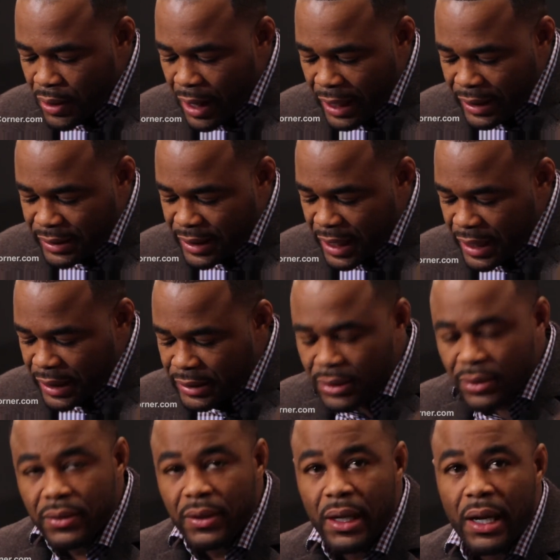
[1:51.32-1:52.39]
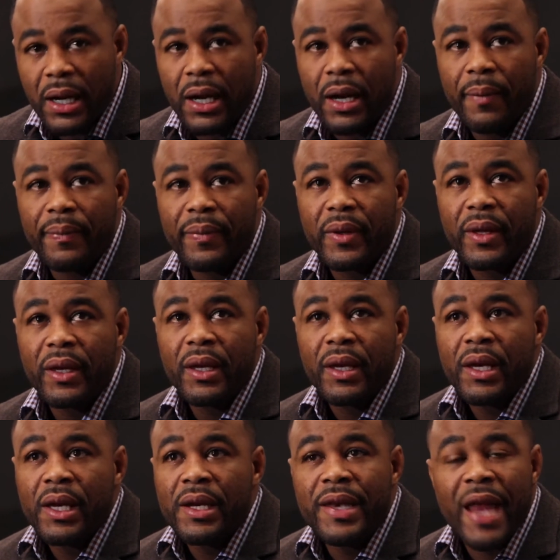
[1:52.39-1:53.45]
You know, I decided to
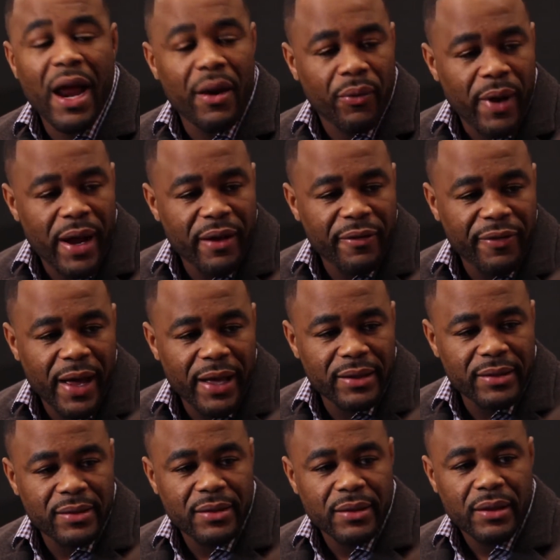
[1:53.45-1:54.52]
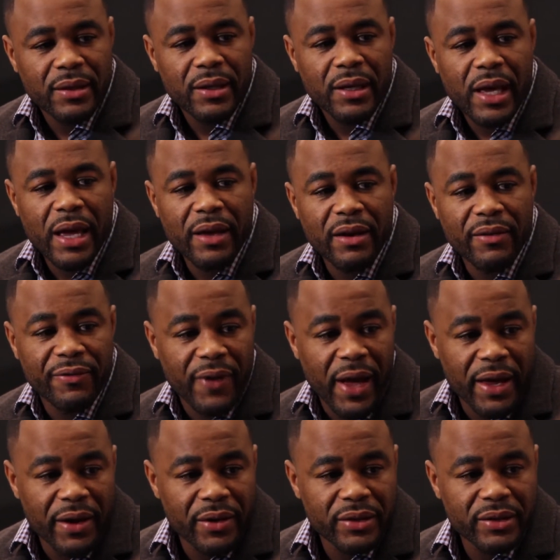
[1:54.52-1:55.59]
not rank fights in
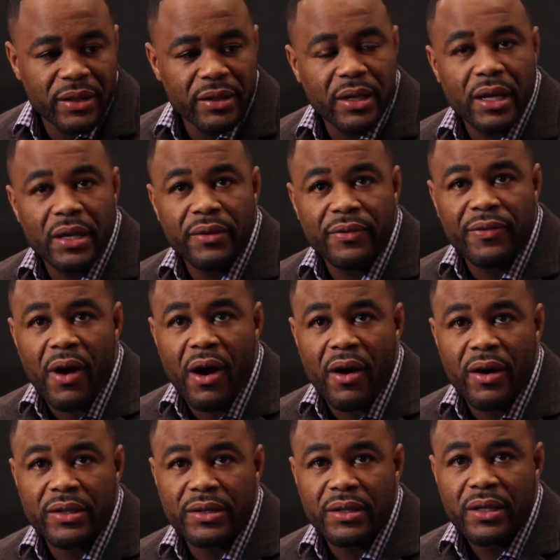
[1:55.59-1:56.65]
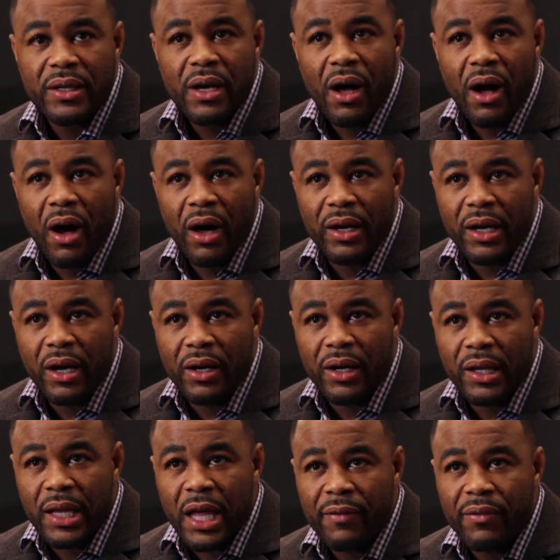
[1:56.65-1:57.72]
fighters and fars on
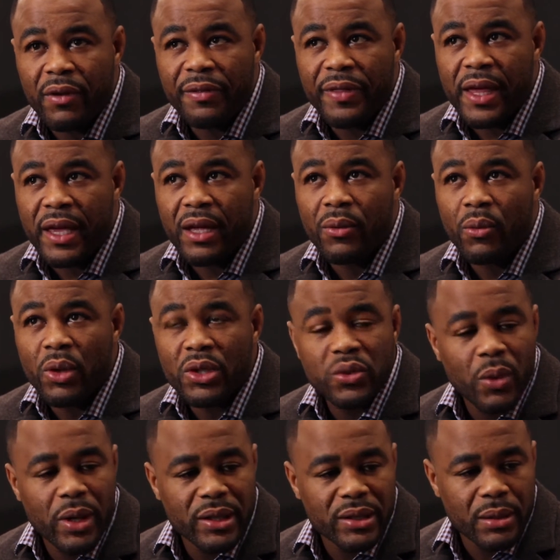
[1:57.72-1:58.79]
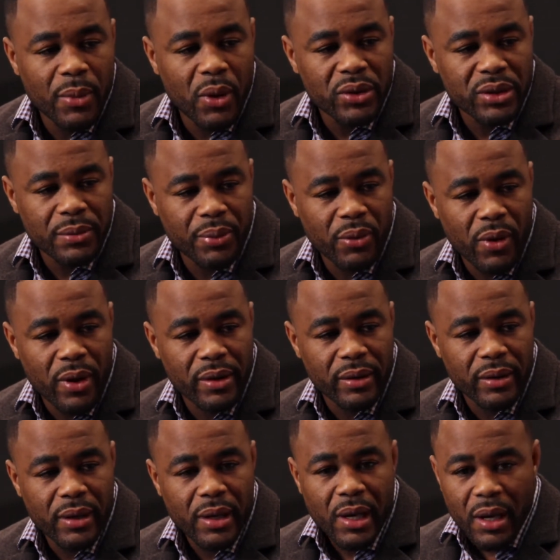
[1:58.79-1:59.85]
a level of thinking which one is the most
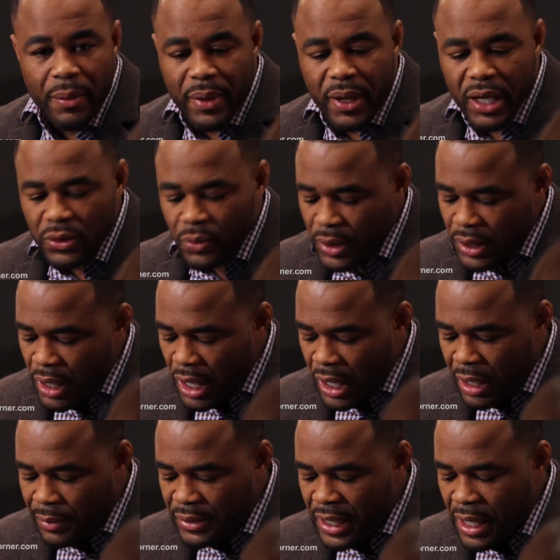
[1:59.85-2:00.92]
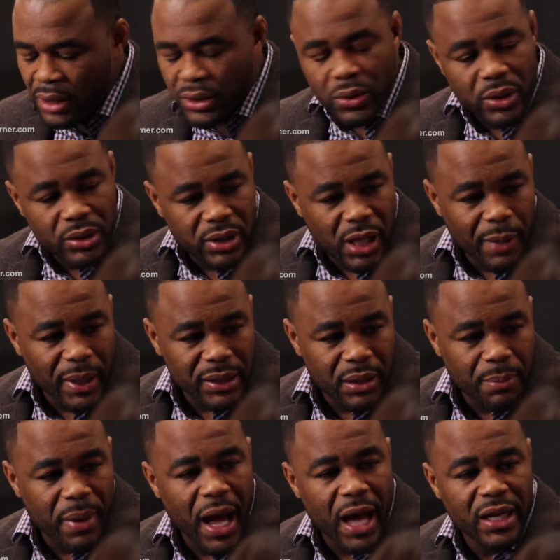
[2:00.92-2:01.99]
important. Because when it all comes down to it, it's all
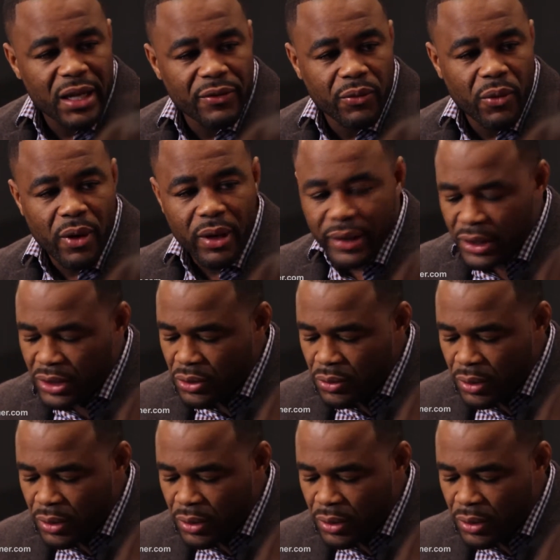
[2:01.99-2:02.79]
about the body of work